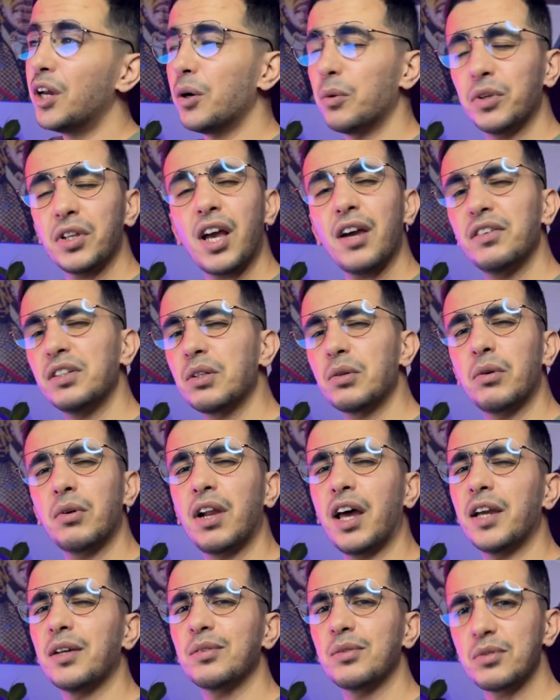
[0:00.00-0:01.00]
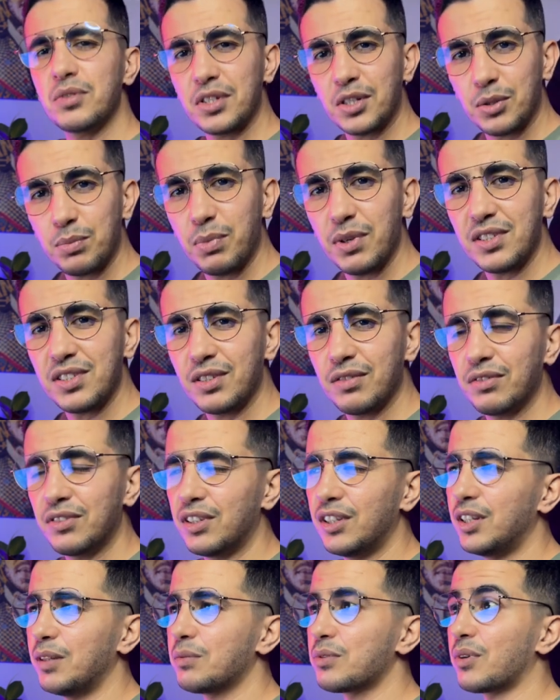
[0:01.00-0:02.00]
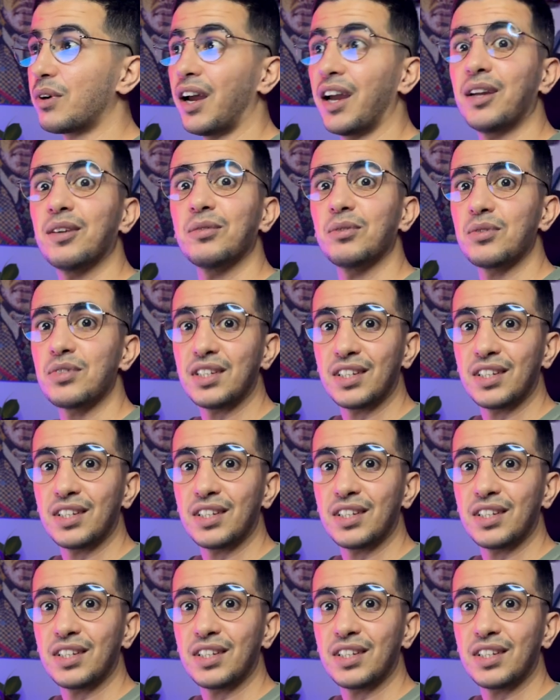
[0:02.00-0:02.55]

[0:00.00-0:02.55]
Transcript: without having to rely on those expensive themes or hiring those